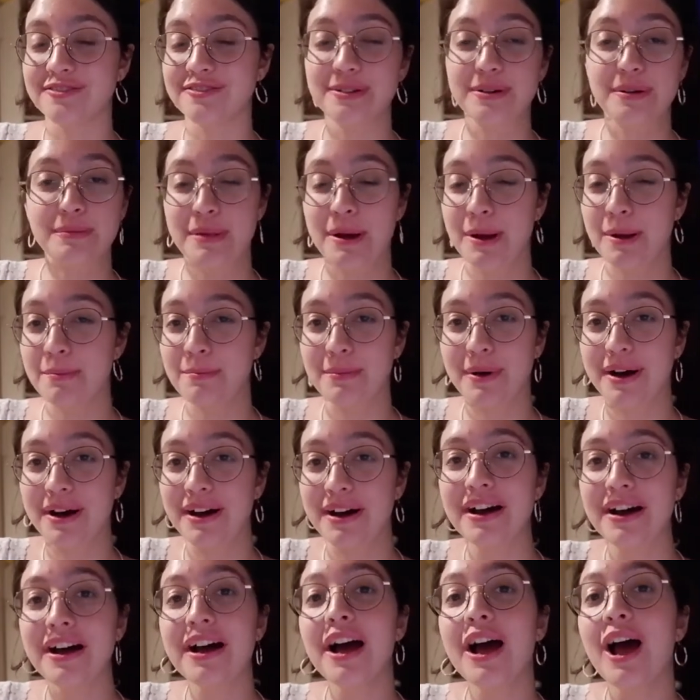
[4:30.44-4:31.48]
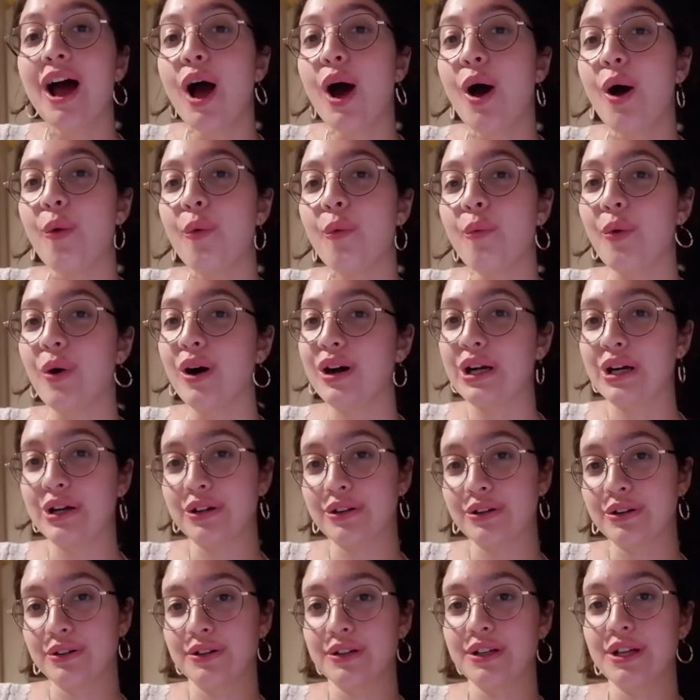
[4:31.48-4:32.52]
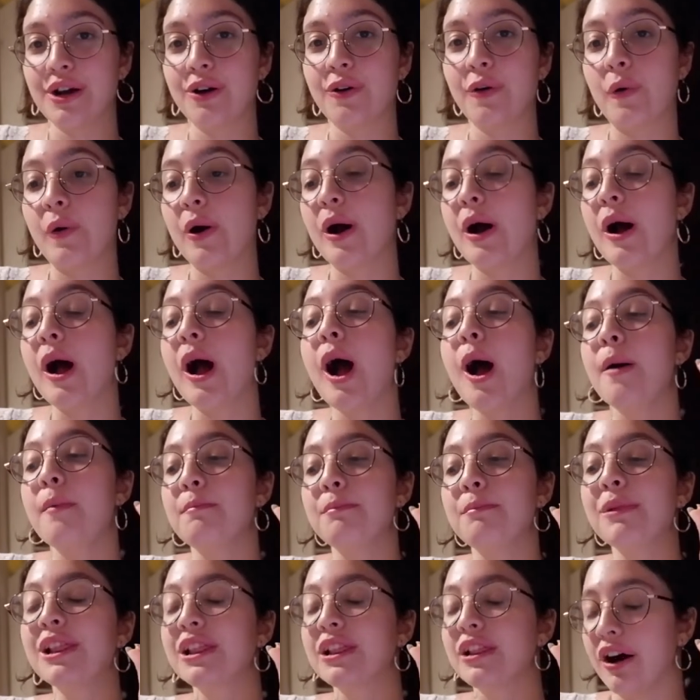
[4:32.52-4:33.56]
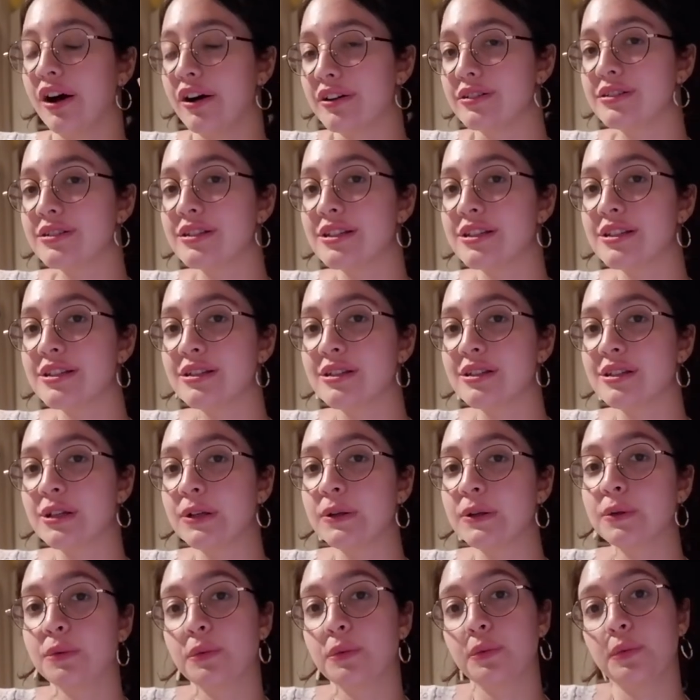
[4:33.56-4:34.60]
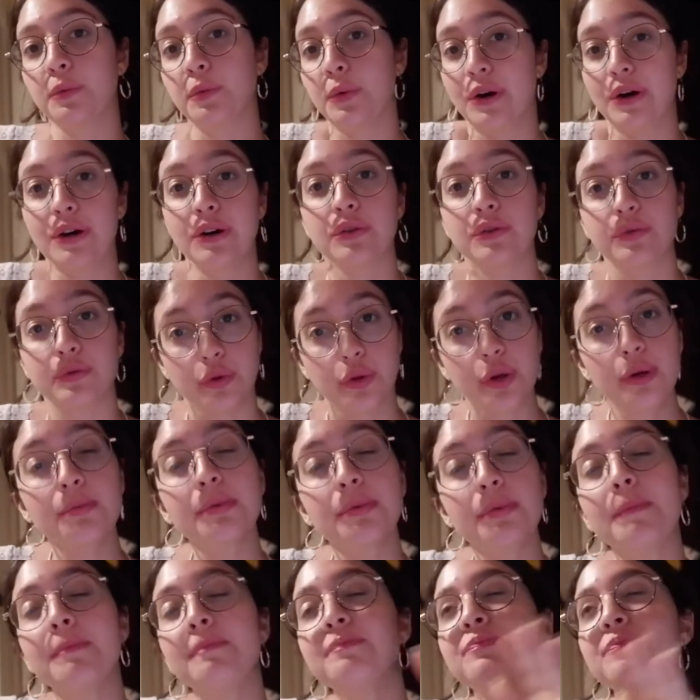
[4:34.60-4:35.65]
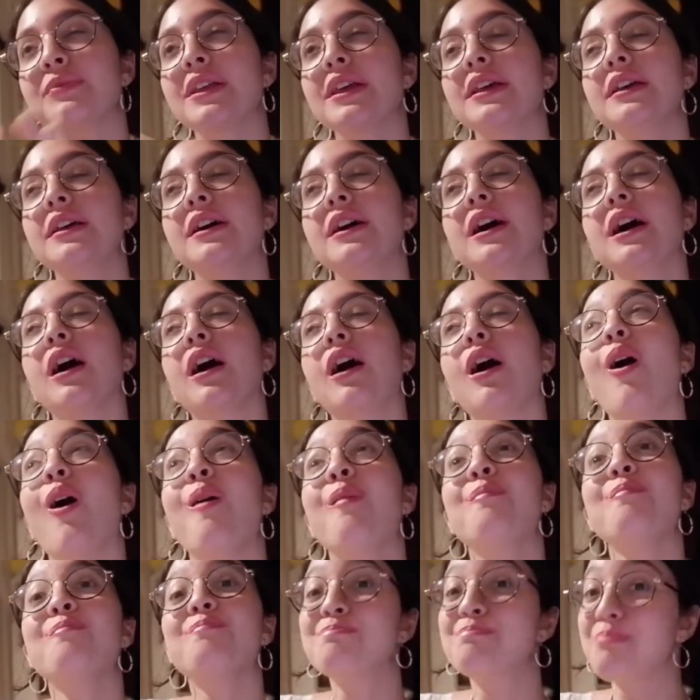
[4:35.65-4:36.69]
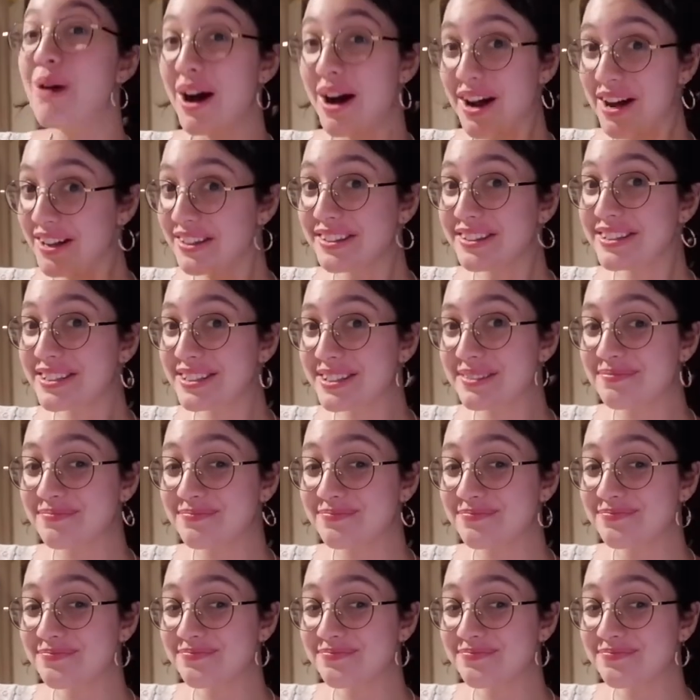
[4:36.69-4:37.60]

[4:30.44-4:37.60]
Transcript: remember what choreo belongs to what group. Um but